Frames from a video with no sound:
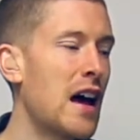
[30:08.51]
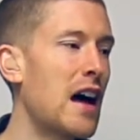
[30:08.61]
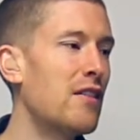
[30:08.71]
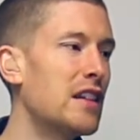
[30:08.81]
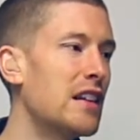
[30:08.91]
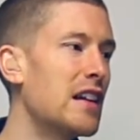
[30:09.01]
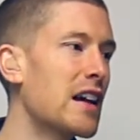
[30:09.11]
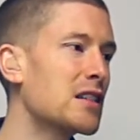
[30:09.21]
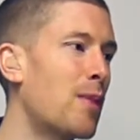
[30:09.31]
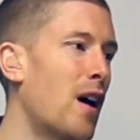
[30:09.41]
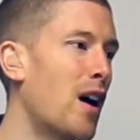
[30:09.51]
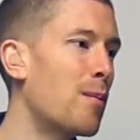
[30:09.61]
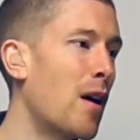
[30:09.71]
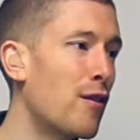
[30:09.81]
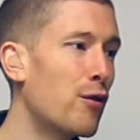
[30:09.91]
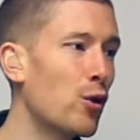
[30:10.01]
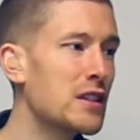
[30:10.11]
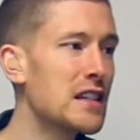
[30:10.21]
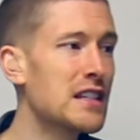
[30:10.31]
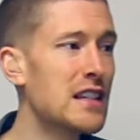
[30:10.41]
And then in the next bar, bar
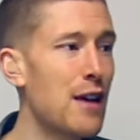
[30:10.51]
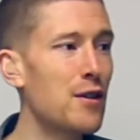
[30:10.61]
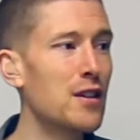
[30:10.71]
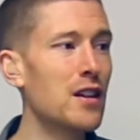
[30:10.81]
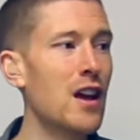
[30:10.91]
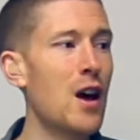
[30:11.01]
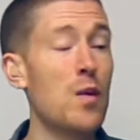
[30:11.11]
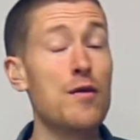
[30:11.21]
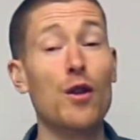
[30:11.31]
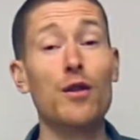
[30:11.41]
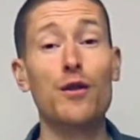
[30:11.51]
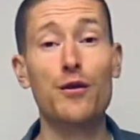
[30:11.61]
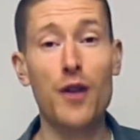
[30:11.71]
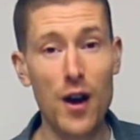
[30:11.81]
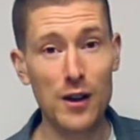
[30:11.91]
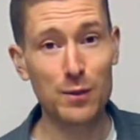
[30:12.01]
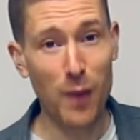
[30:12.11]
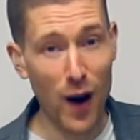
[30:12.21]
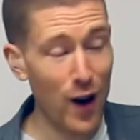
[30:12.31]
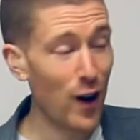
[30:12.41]
47, we've got the first
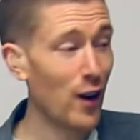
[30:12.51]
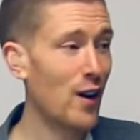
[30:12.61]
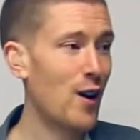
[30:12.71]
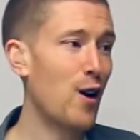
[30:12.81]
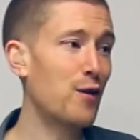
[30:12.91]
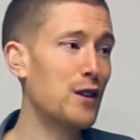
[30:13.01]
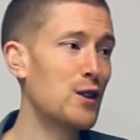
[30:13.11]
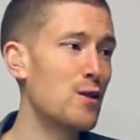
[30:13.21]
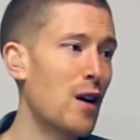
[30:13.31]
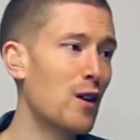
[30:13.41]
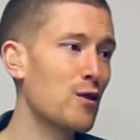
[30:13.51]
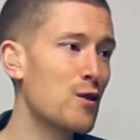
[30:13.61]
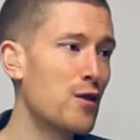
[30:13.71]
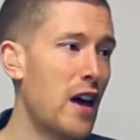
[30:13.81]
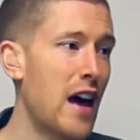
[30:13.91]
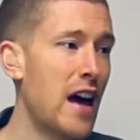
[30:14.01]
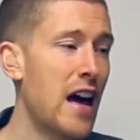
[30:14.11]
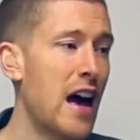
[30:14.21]
bar of the 2-bar groove there.